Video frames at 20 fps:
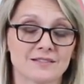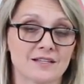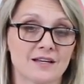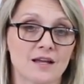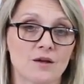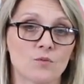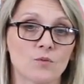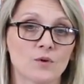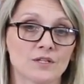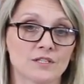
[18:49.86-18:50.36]
that
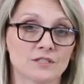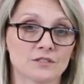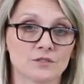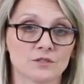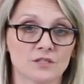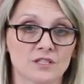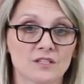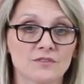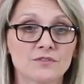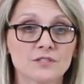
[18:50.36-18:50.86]
i wanted
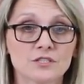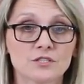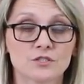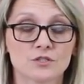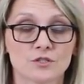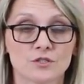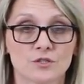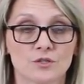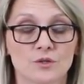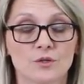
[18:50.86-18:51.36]
to give it
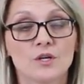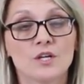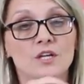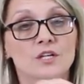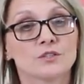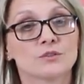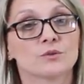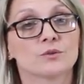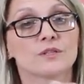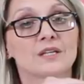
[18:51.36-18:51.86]
to you
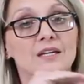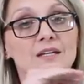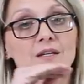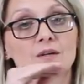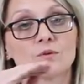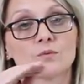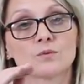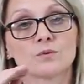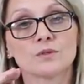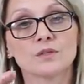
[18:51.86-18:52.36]
to get
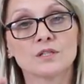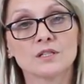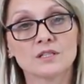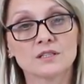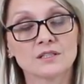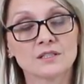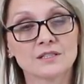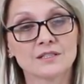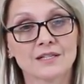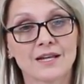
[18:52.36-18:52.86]
a
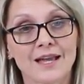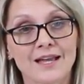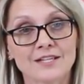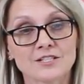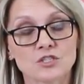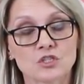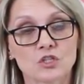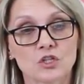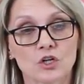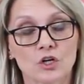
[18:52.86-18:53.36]
really
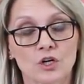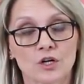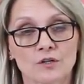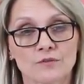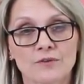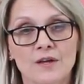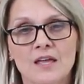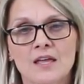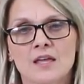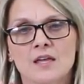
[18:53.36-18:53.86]
nice
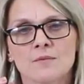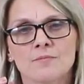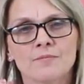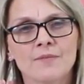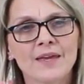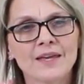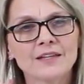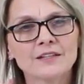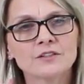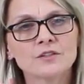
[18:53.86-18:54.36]
curve
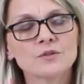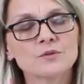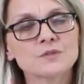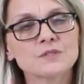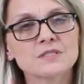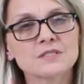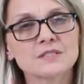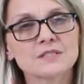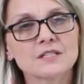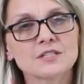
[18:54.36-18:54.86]
make
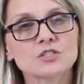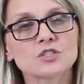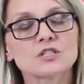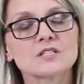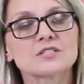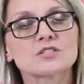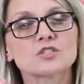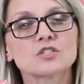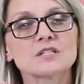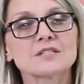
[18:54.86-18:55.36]
those
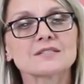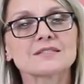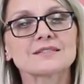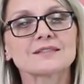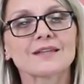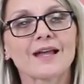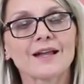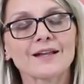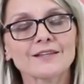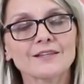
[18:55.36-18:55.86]
stitches
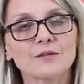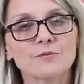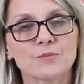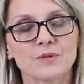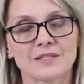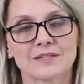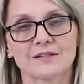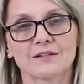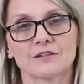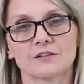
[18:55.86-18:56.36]
just tiny
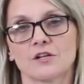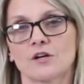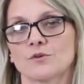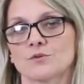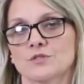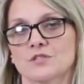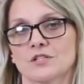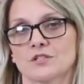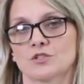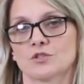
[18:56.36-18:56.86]
bit
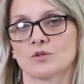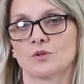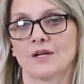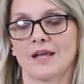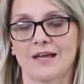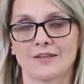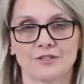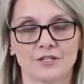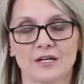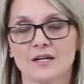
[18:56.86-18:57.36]
closer
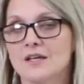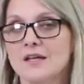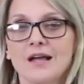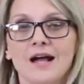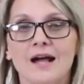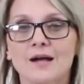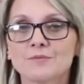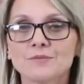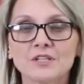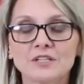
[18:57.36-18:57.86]
together
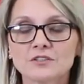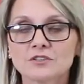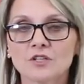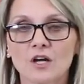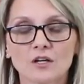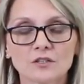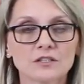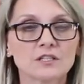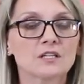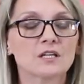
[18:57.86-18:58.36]
i'm not
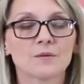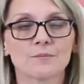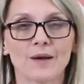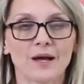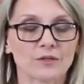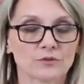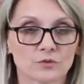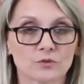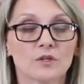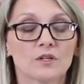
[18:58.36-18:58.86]
talking
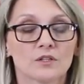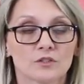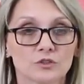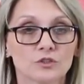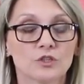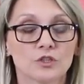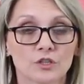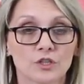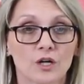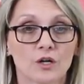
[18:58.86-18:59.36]
about
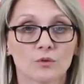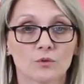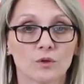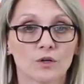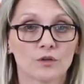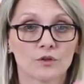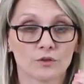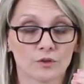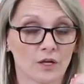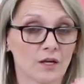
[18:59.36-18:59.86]
you know
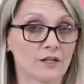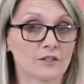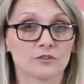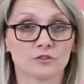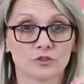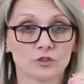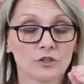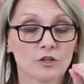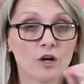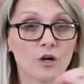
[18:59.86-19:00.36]
uh,
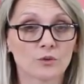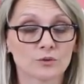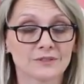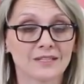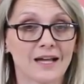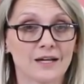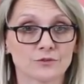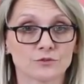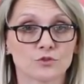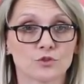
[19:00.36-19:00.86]
go
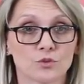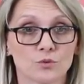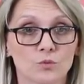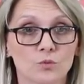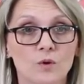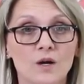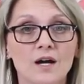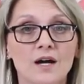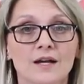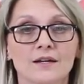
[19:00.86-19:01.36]
down to
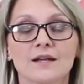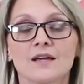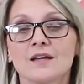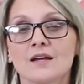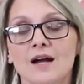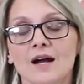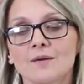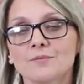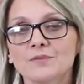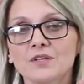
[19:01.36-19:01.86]
one
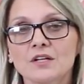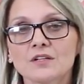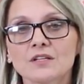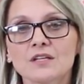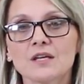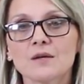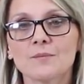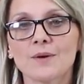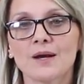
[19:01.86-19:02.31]
i'm talking